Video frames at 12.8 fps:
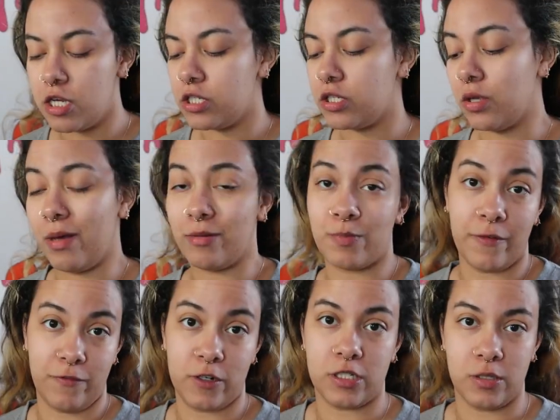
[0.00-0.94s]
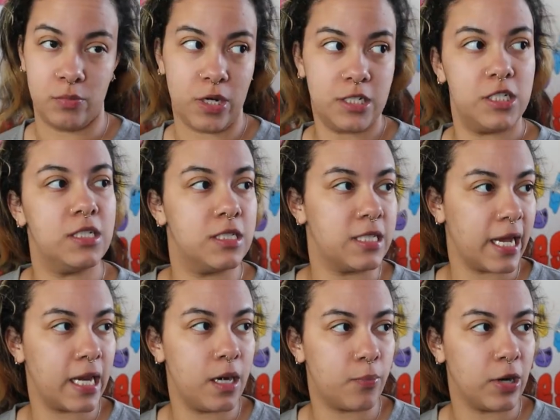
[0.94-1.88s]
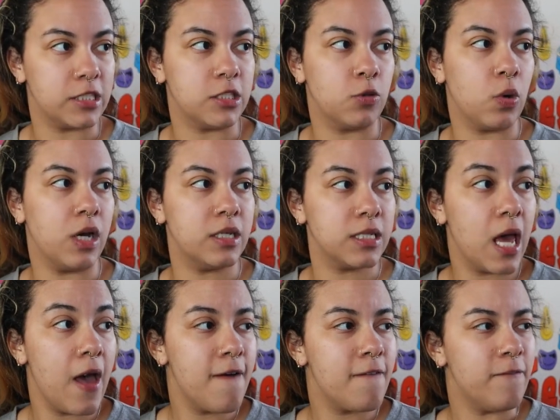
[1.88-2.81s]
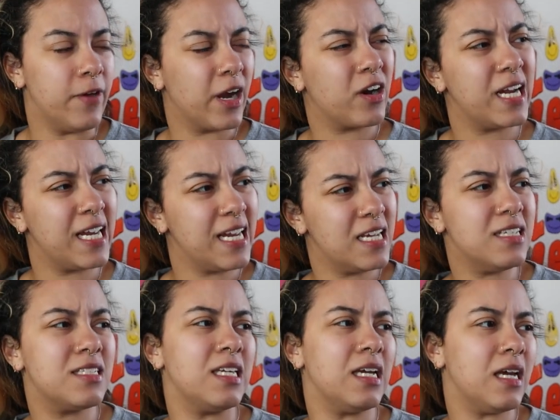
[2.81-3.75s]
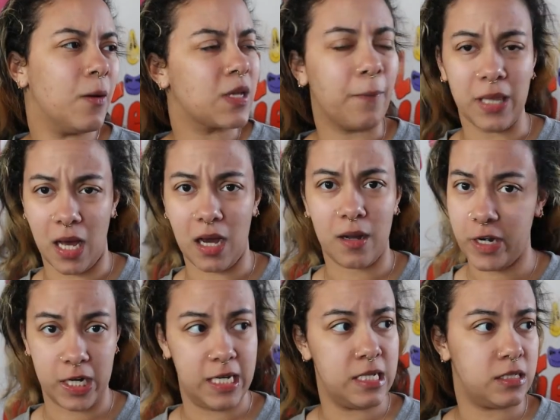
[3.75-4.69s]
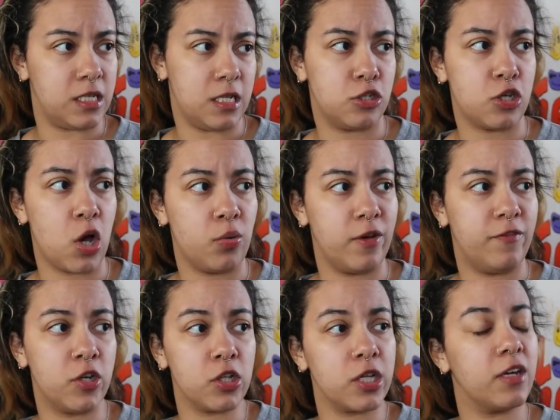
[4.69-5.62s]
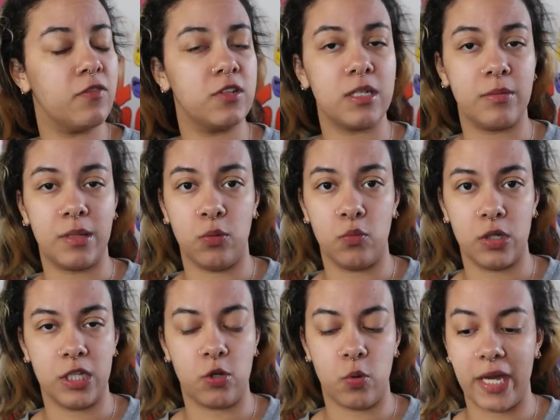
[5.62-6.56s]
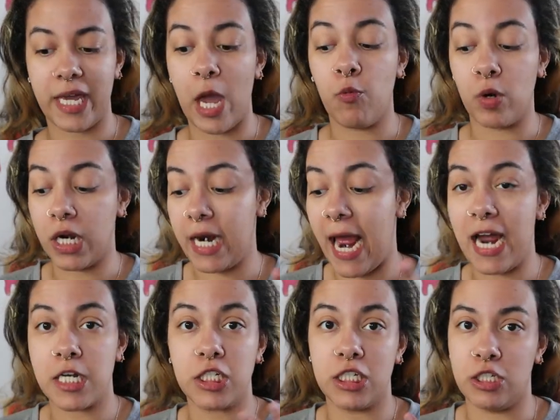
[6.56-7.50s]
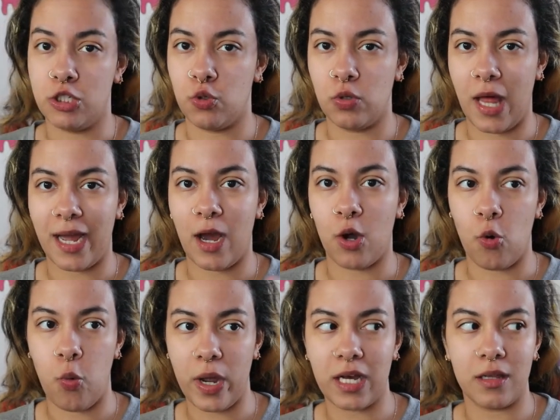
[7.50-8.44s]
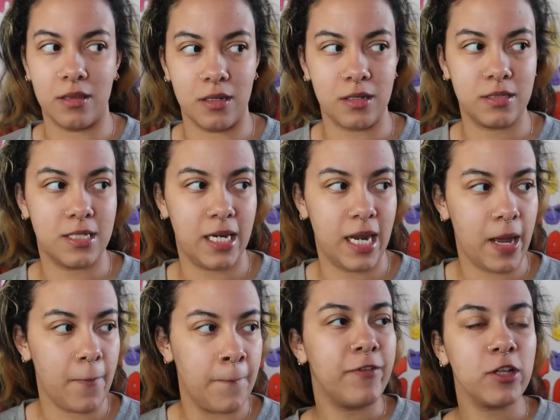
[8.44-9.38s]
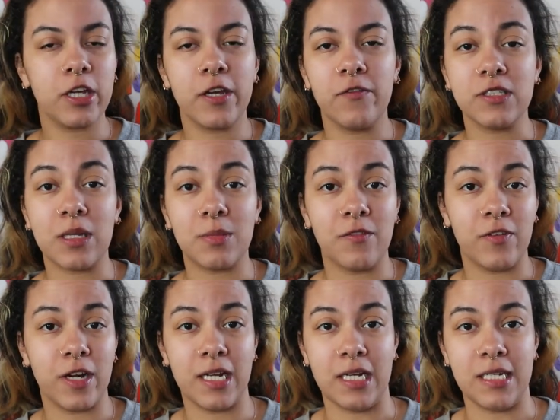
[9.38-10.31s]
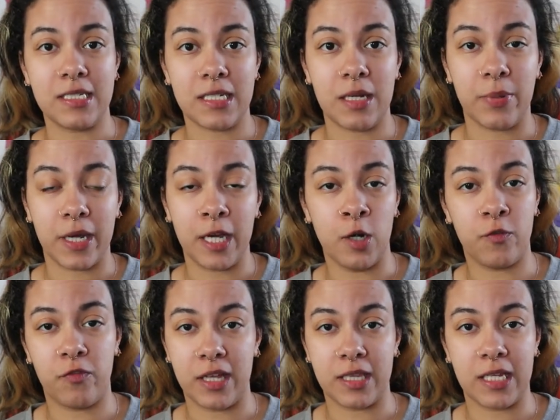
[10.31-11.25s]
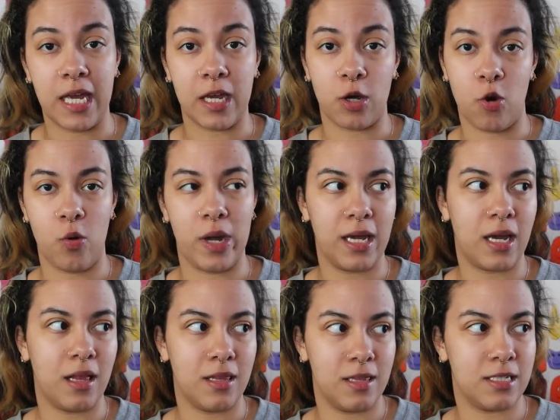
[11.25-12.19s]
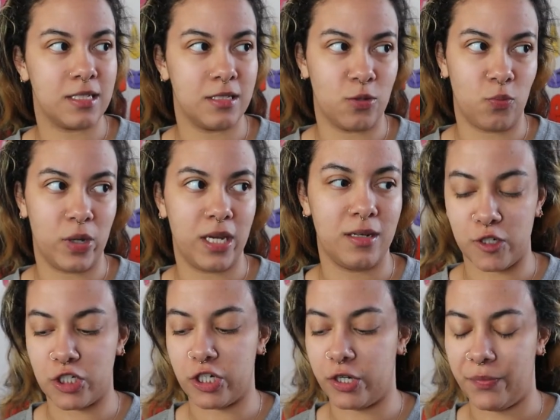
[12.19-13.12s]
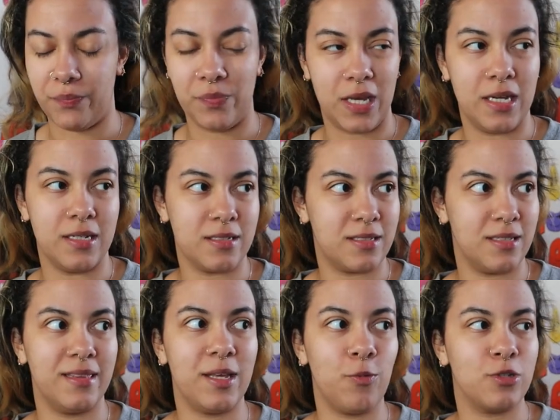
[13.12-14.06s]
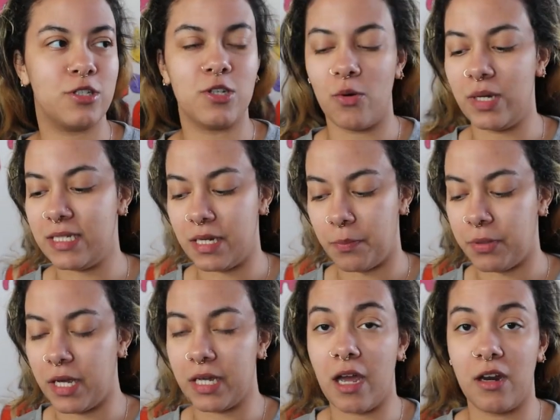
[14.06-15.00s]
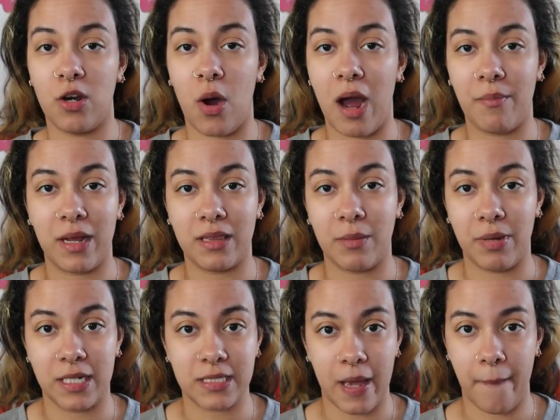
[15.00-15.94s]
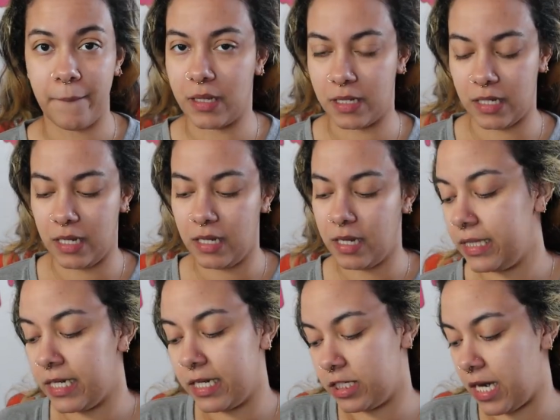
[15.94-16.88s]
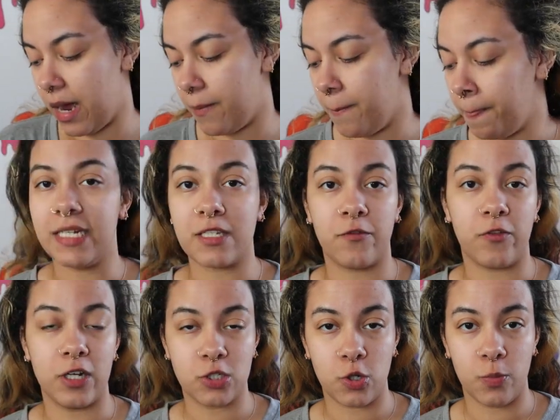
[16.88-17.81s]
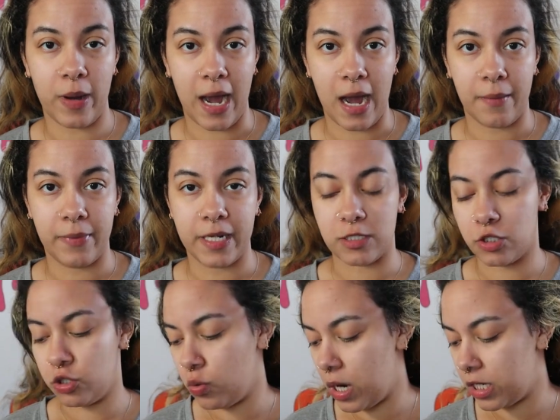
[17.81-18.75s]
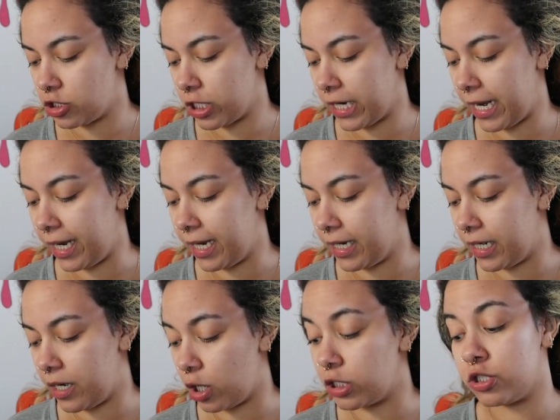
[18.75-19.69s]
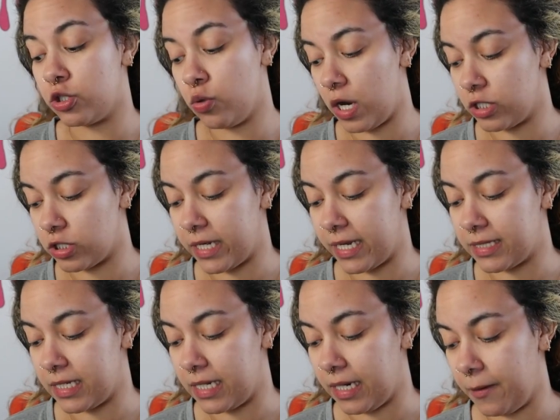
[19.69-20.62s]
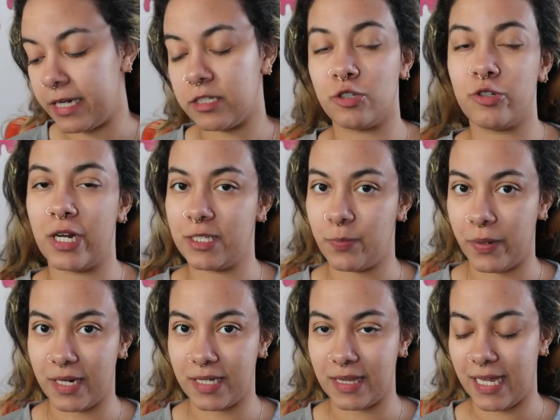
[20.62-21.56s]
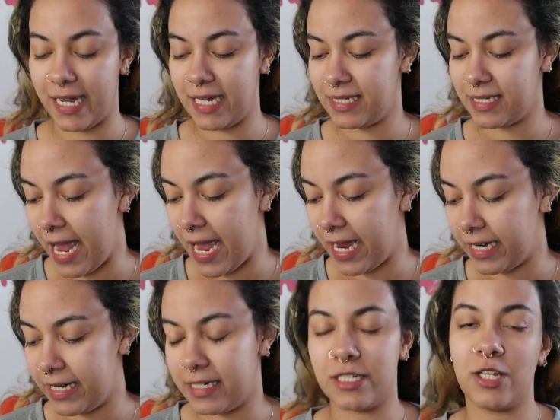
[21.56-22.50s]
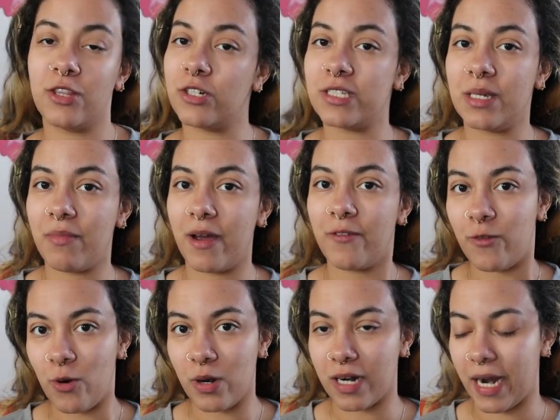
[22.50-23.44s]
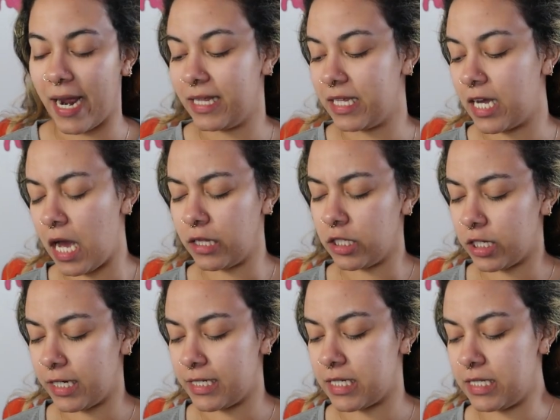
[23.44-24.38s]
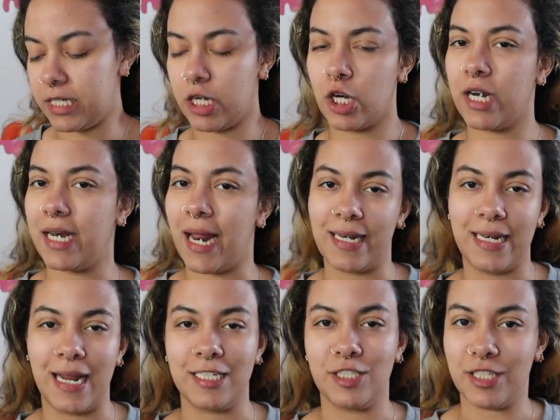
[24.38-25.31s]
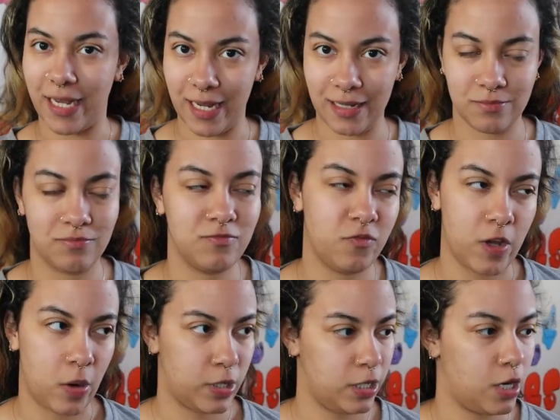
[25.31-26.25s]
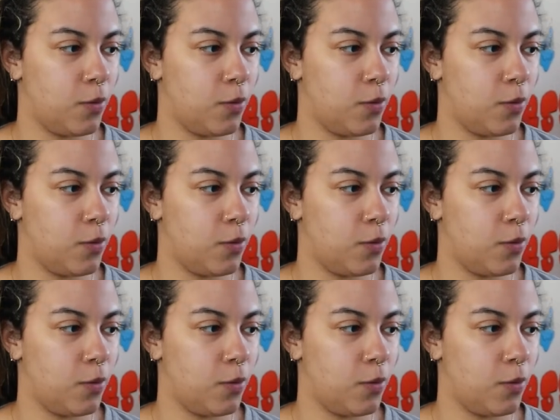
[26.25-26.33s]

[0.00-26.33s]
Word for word: So that was my first impression. Second impression was very easy to pluck very easy so if you're looking for something really quick and we're gonna actually do like a quick look today if you're looking for something very easy beginner friendly and quick this is the for sure because it was so easy to pluck y'all know i'm not the best at plucking it did its job it is a frontal bob it is 200 and or it's 200 density it is a transparent lace and it is a 13 by 4 and the color is considered 99j y'all wanna